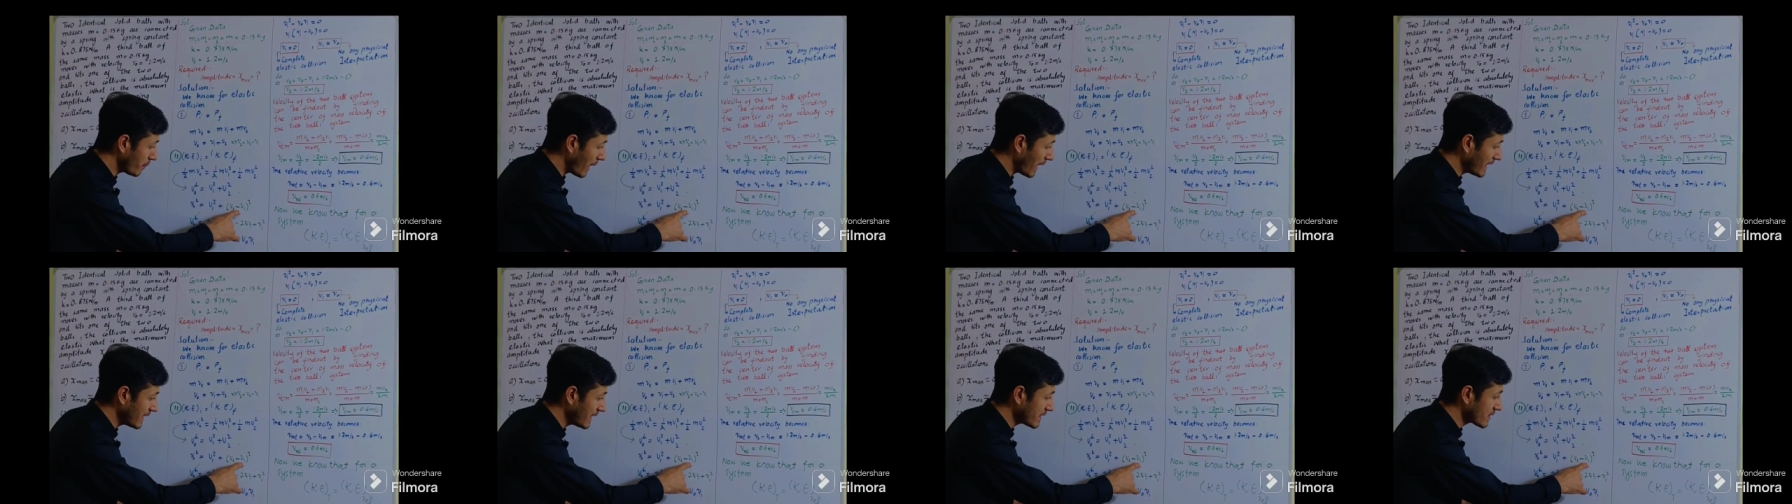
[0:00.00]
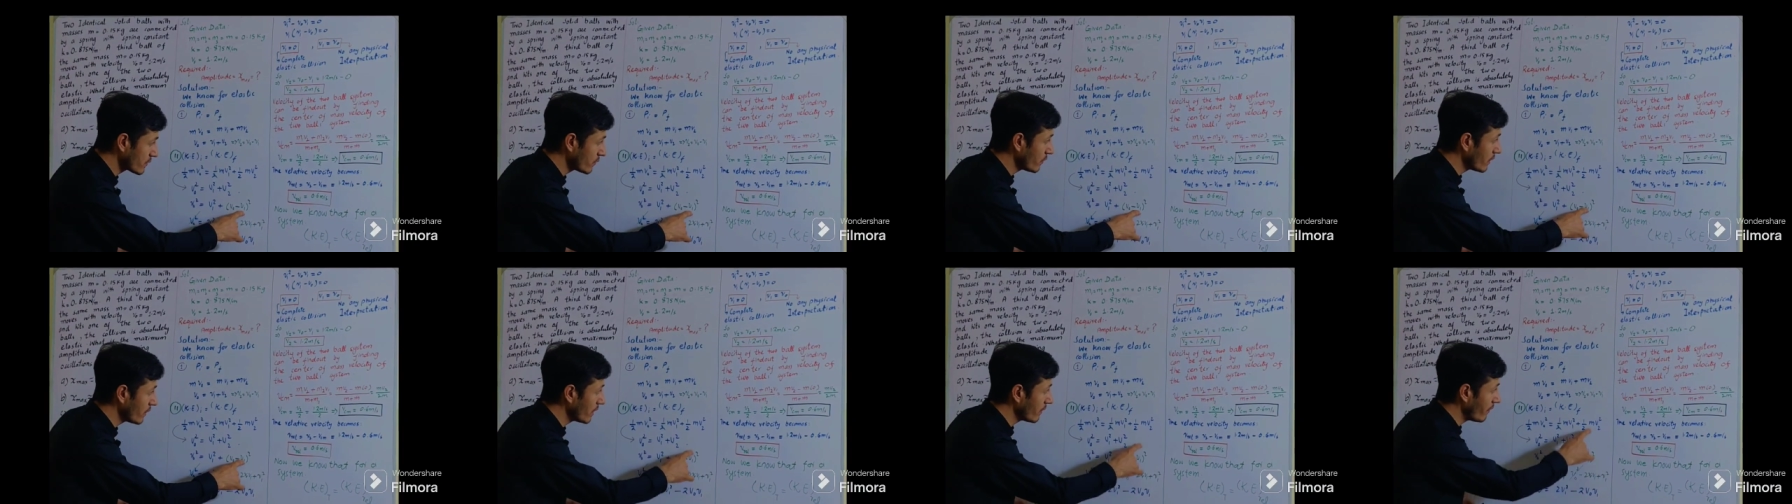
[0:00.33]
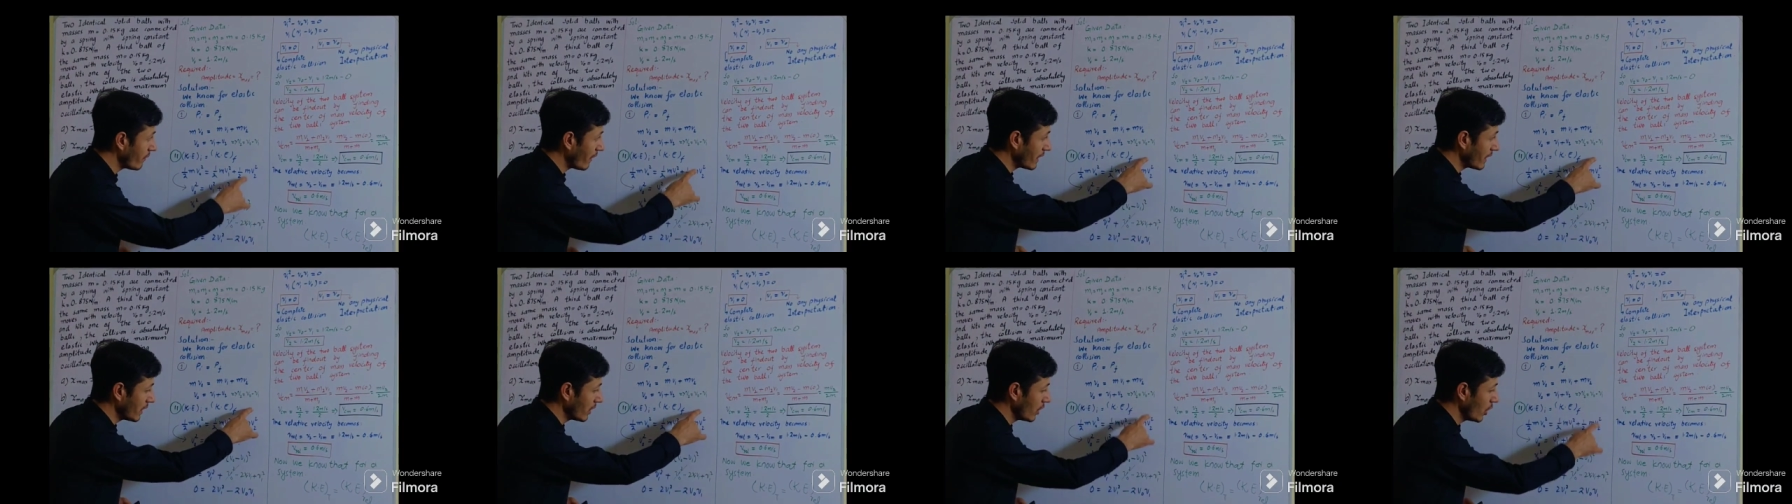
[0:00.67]
minus
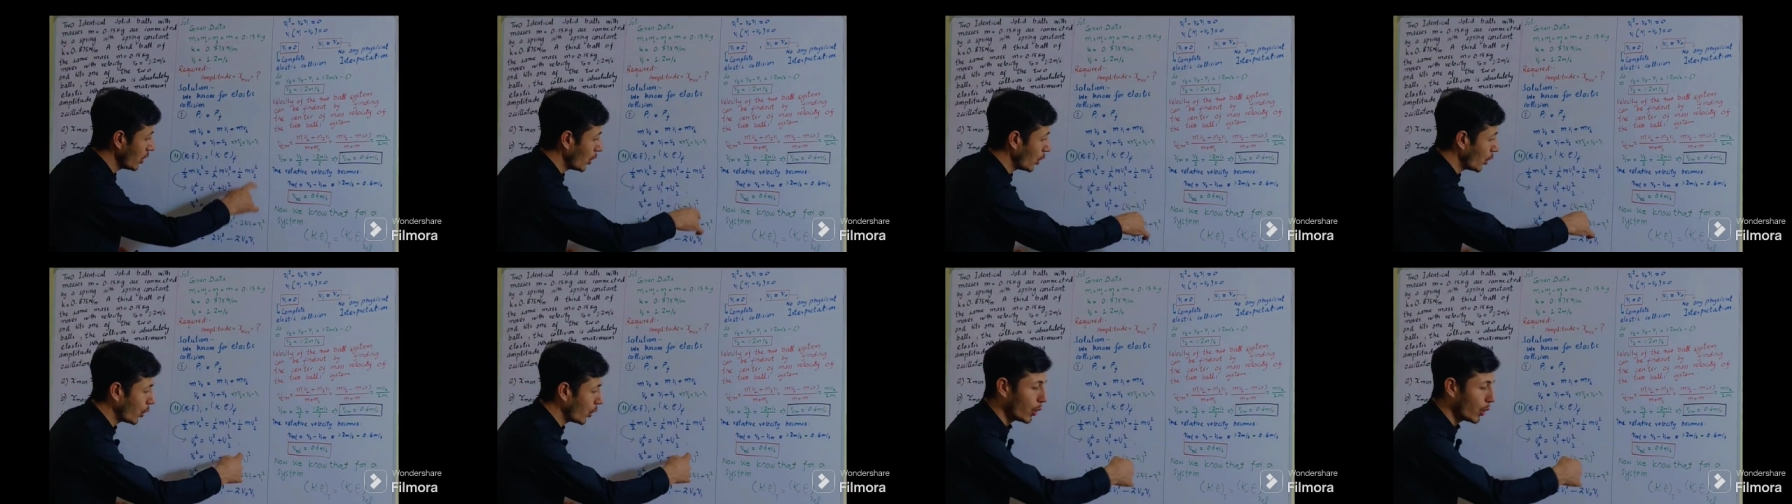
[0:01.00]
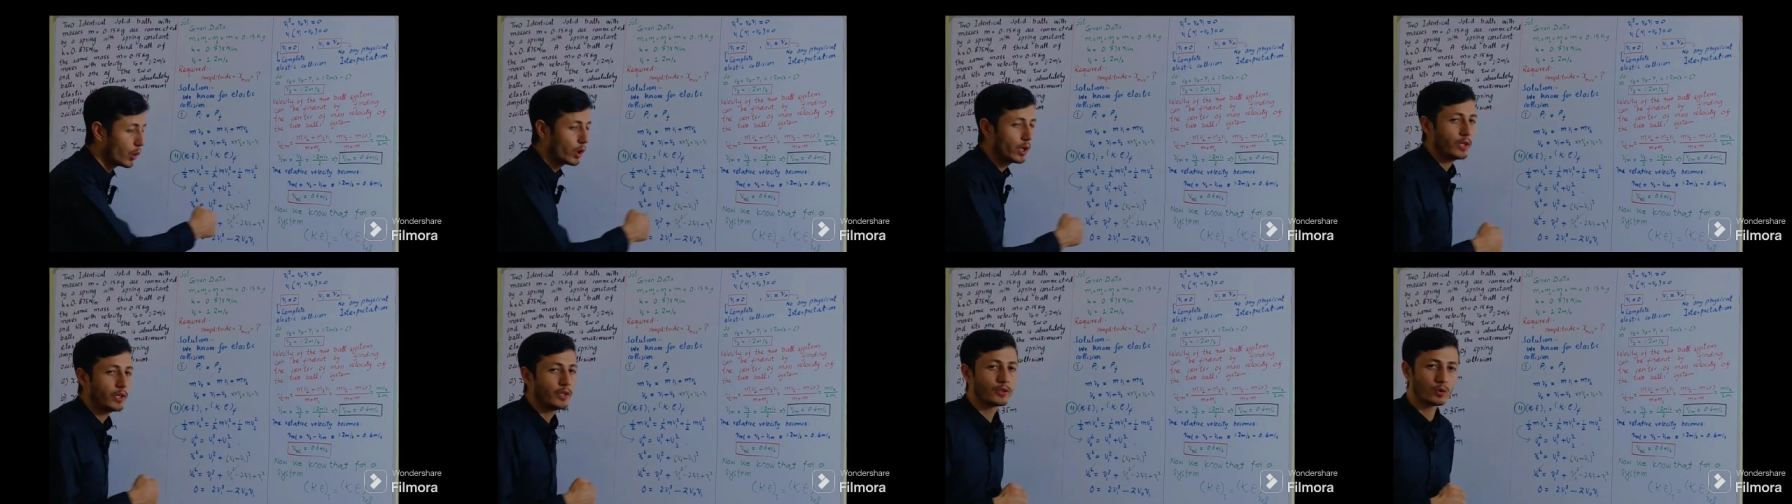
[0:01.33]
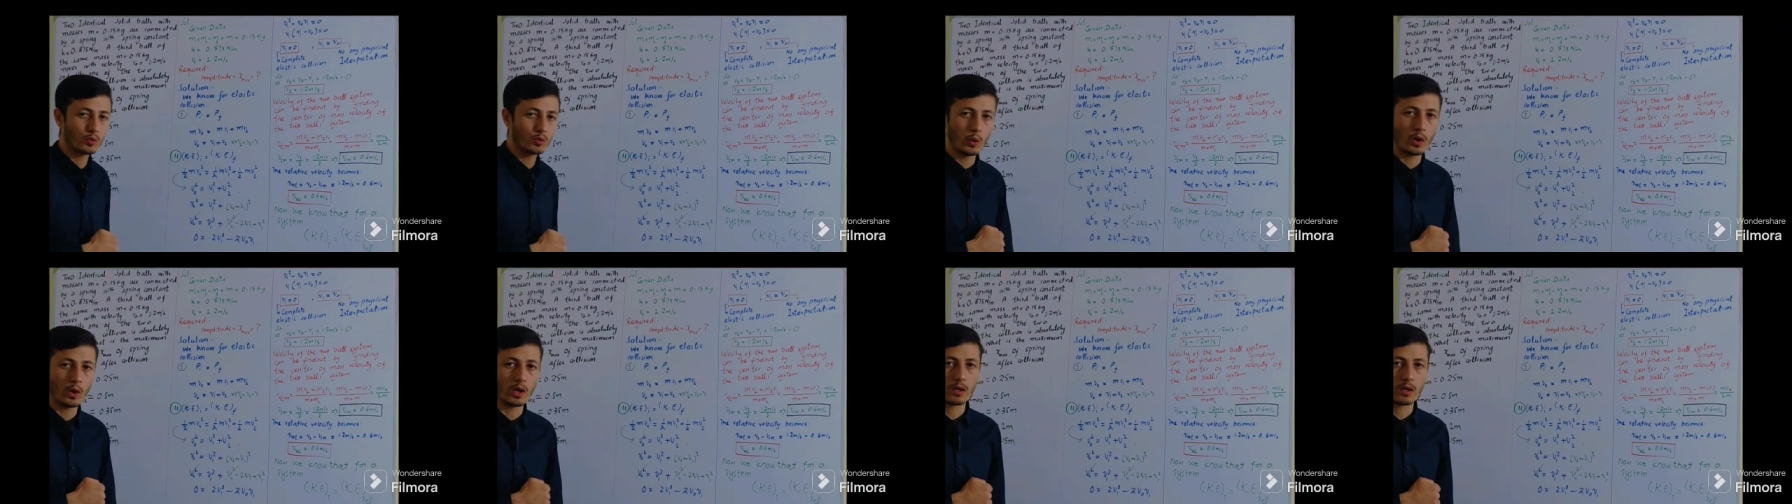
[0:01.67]
v1 whole
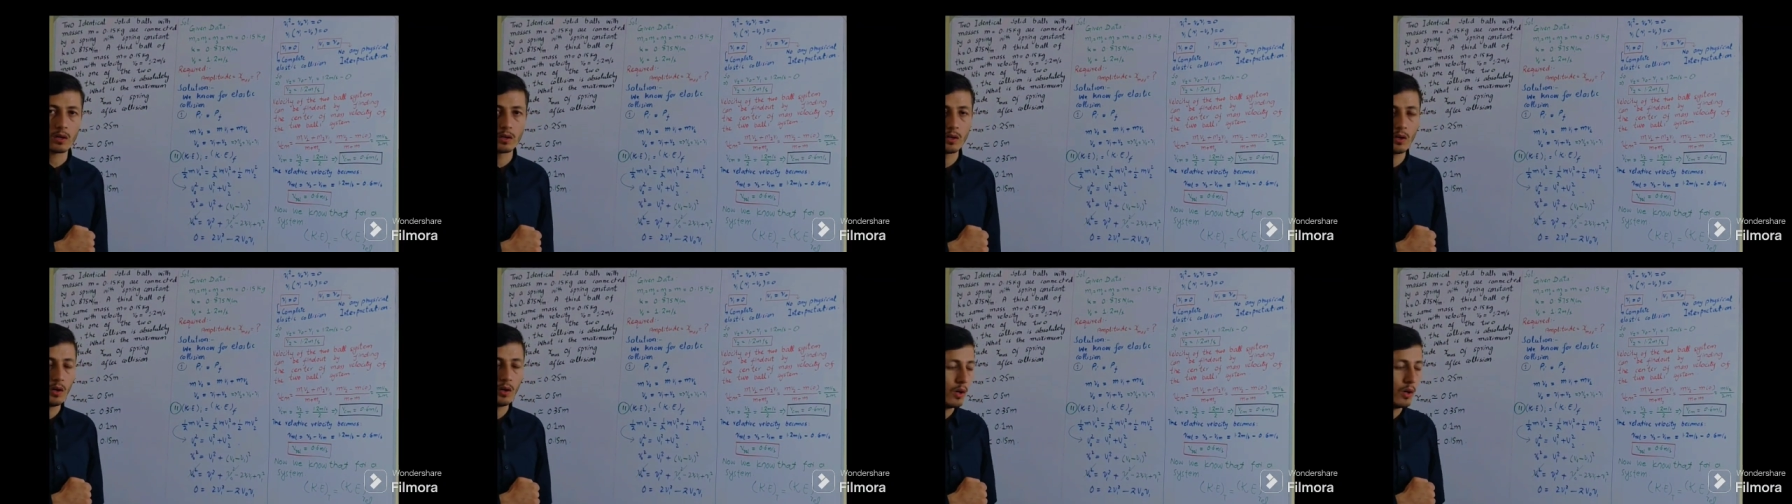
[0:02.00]
square.